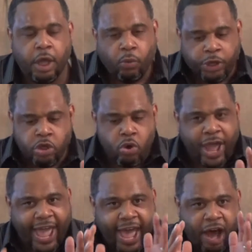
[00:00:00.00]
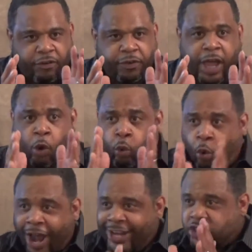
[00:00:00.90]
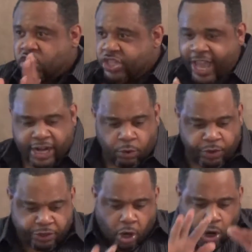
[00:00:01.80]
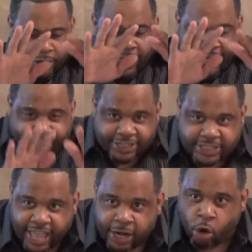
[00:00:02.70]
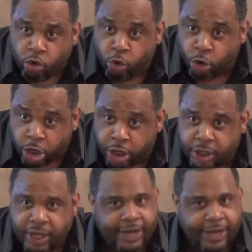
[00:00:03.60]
When you have a right standing with God and stand on the word,